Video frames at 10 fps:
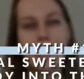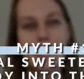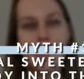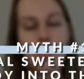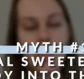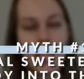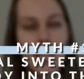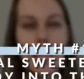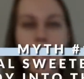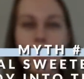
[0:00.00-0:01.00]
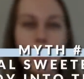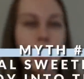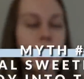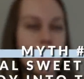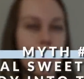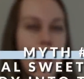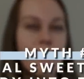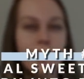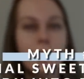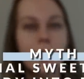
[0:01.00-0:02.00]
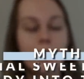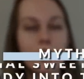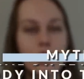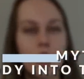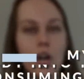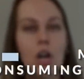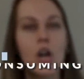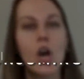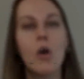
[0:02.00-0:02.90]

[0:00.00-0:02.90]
into thinking that you're still having regular sugar,